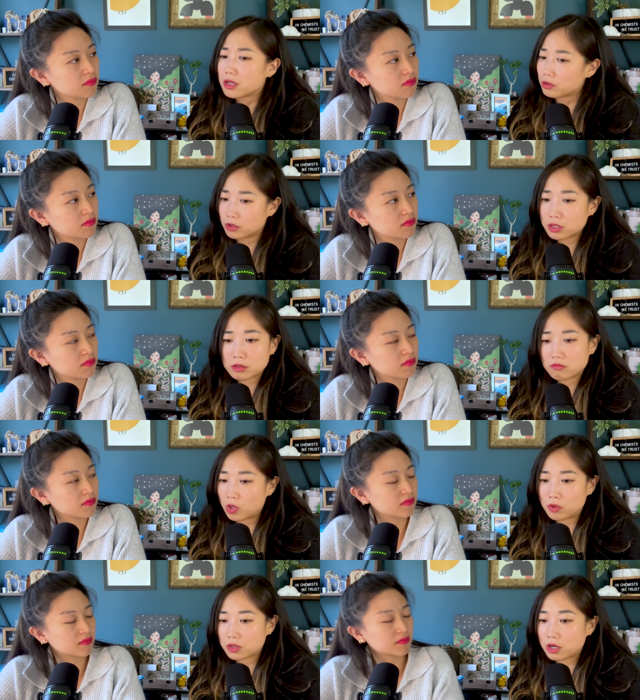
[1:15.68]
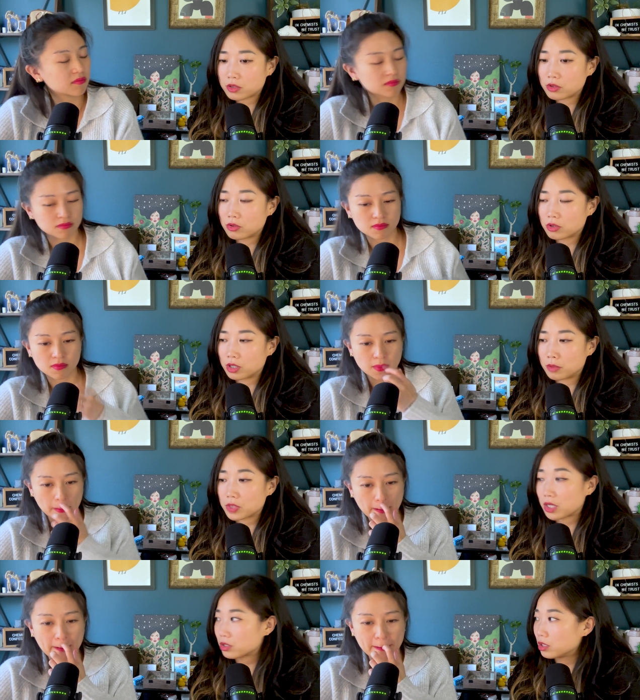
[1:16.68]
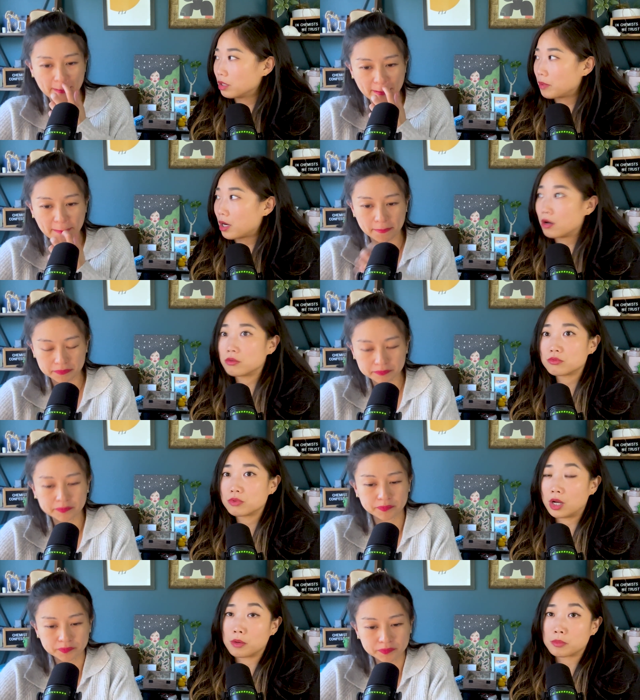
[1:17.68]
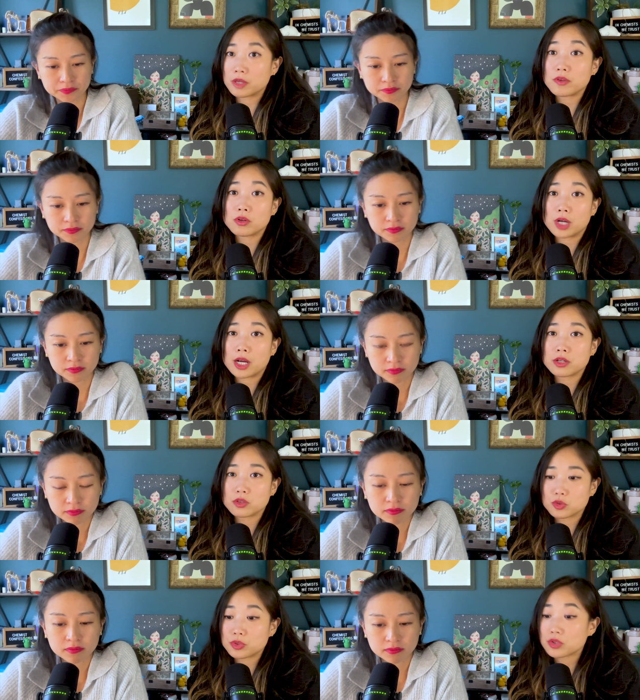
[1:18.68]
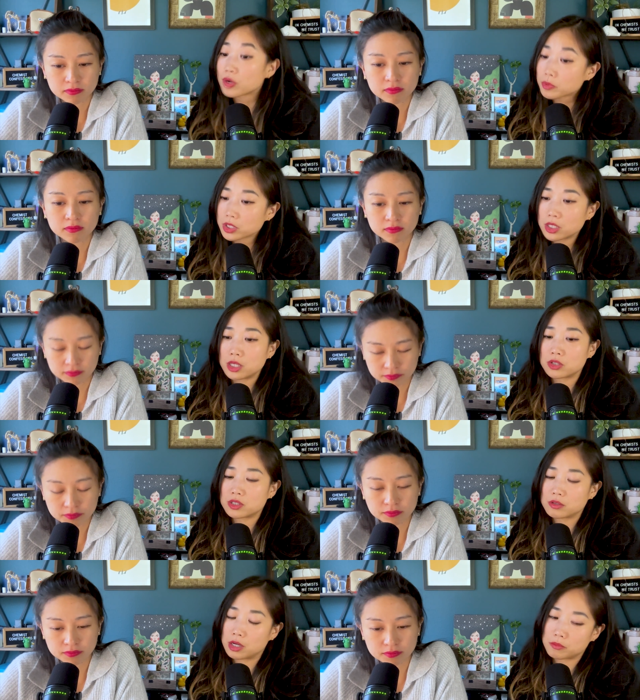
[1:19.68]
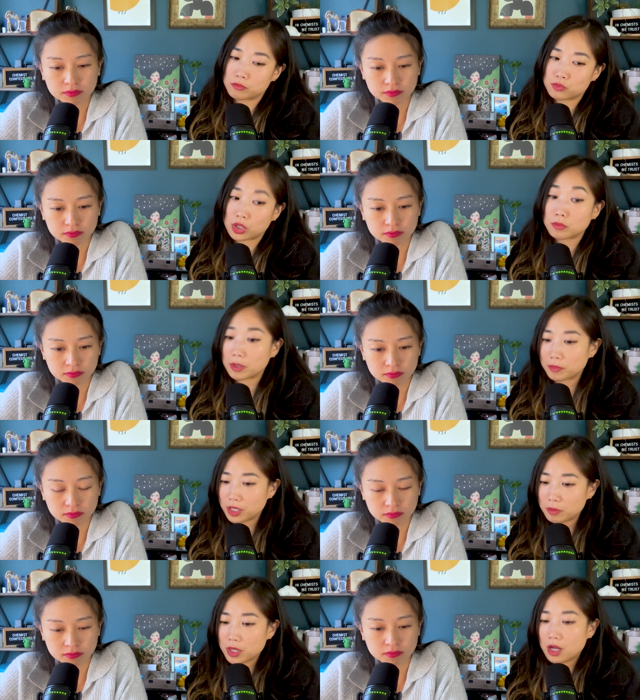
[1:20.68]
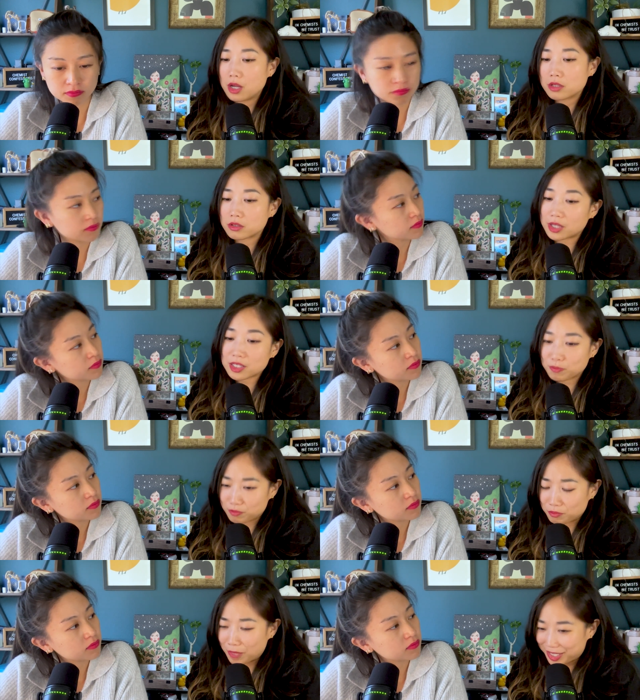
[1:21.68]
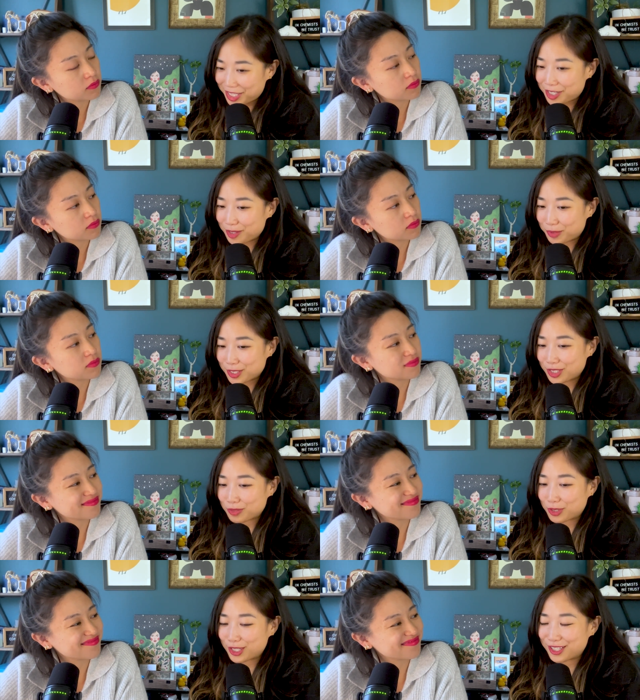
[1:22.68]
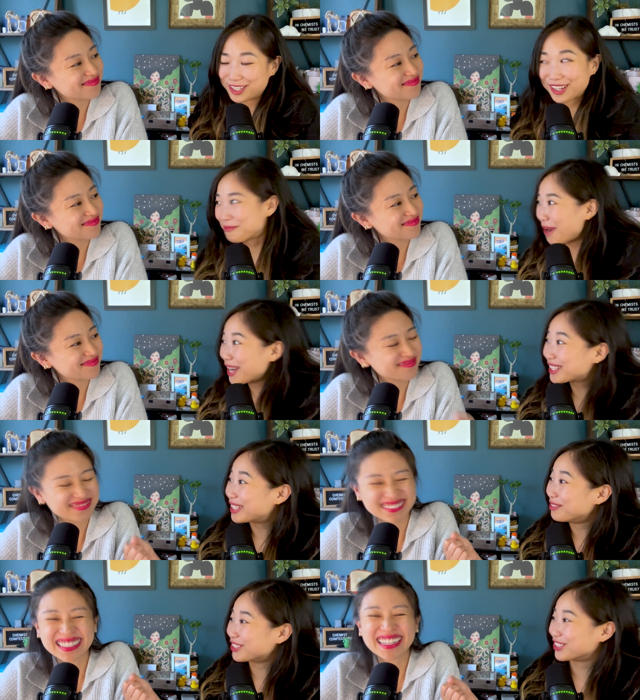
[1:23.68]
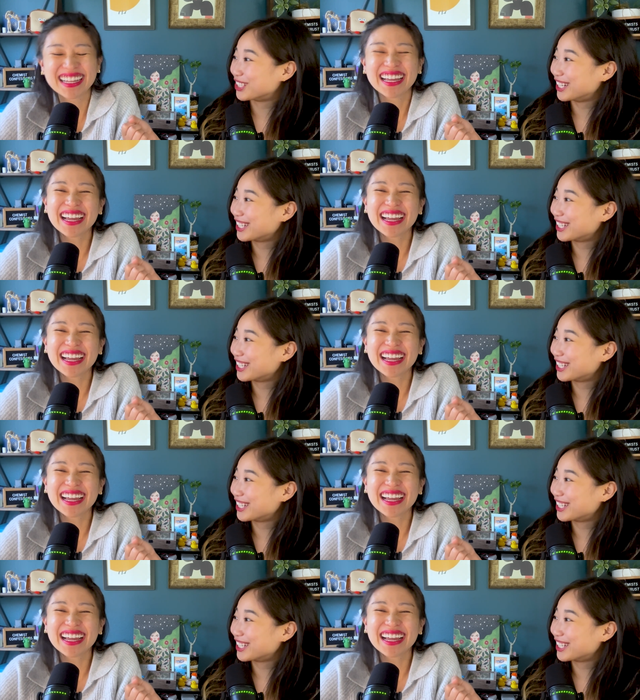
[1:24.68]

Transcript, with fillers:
Speaker 1: You can always talk to your um, doctor about um, giving you a higher dose prescription and um, try to bump up. So that's my take on the percentage part body, Victoria.